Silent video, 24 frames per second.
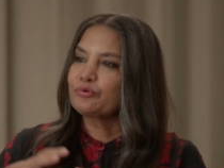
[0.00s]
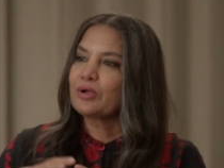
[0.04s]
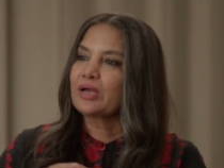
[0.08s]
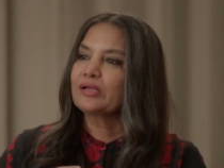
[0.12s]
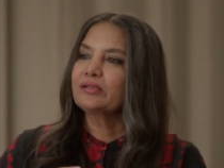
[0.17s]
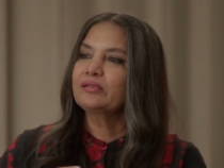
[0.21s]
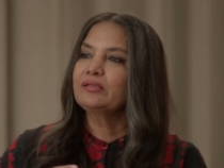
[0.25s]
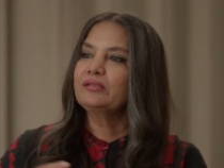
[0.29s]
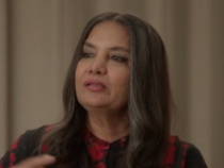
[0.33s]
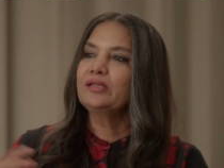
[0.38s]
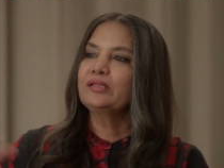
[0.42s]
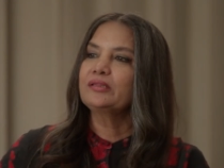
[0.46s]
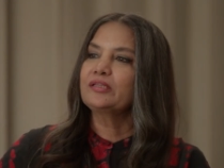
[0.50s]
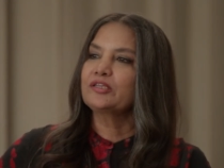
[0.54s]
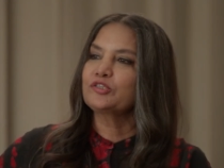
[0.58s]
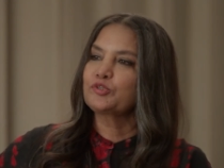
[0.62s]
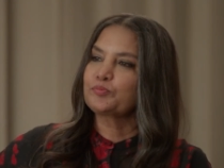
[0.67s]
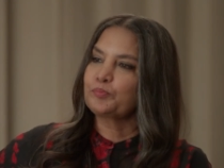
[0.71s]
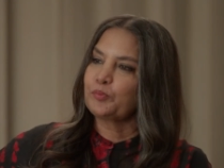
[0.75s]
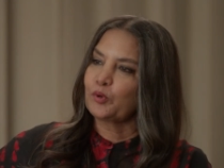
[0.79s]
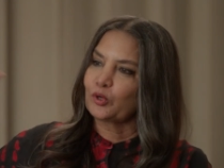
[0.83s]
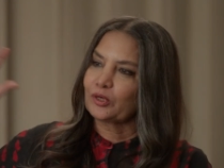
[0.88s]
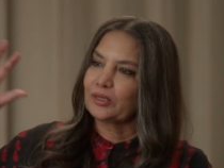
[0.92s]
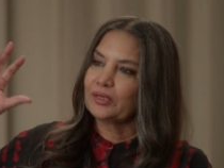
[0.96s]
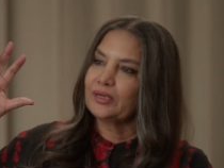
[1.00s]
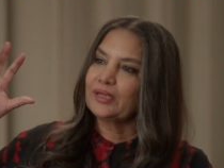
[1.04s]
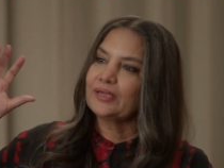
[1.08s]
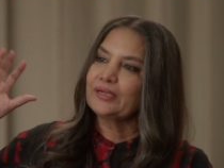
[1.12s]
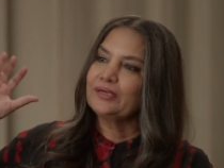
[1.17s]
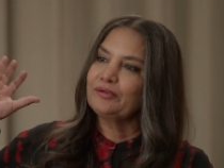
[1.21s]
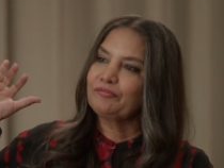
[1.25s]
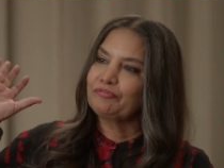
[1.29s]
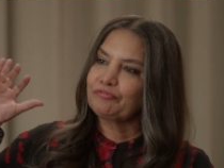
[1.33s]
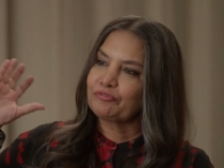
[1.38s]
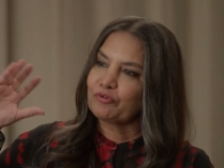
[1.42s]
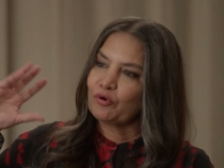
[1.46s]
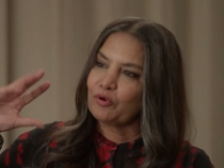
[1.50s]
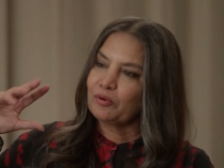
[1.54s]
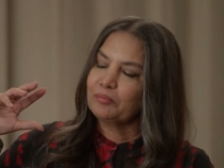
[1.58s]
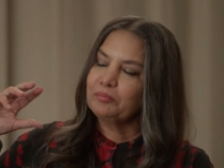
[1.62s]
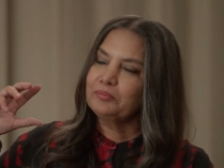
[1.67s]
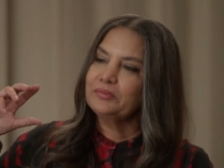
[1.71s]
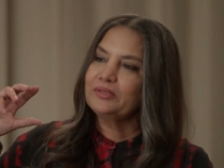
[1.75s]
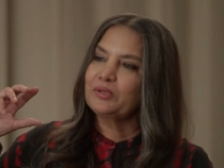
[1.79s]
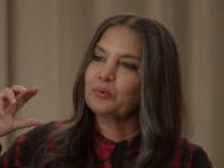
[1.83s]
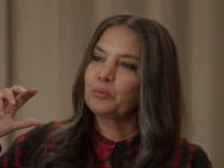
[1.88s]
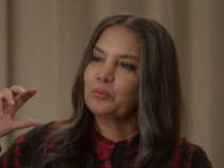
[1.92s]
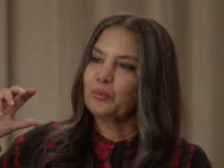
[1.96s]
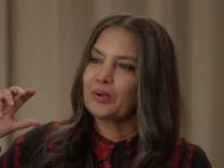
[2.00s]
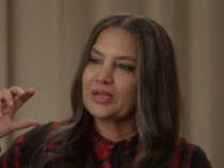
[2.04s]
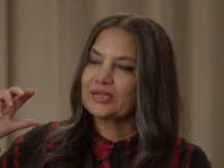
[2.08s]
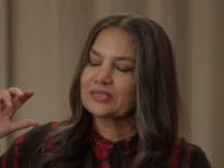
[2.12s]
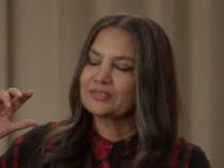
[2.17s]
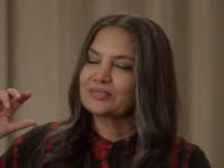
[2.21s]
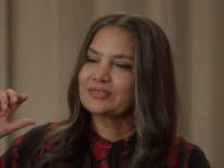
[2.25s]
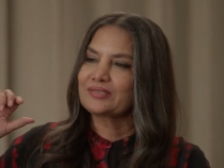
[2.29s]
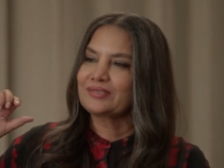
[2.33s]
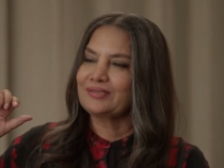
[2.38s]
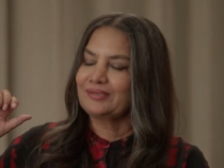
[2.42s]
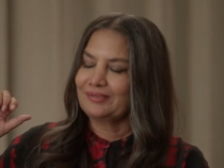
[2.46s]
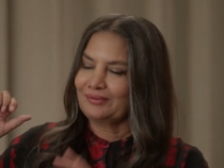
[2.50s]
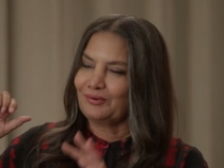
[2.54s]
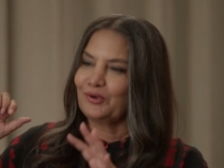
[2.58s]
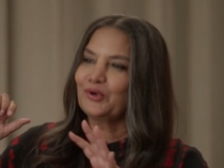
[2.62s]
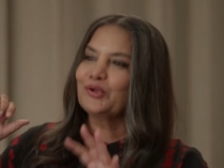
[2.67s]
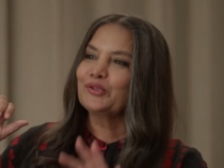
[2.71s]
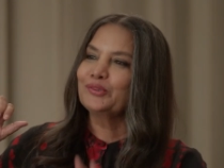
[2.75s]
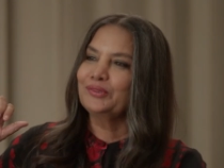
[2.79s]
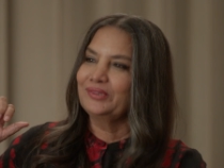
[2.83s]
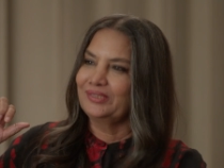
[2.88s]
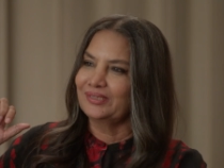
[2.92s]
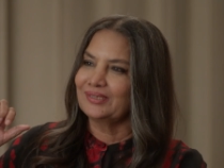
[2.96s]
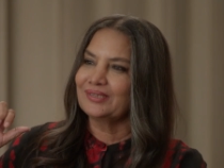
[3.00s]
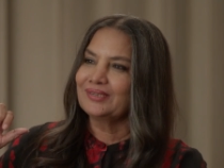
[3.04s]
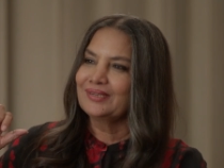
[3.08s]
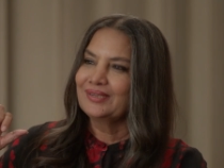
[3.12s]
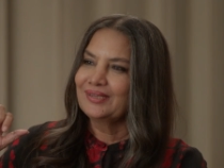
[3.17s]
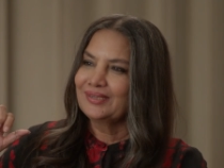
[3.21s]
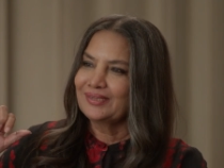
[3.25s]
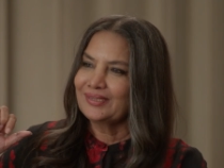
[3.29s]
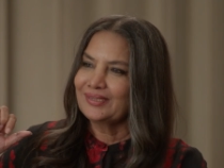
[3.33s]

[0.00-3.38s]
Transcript: rather than the spotlight from the West on the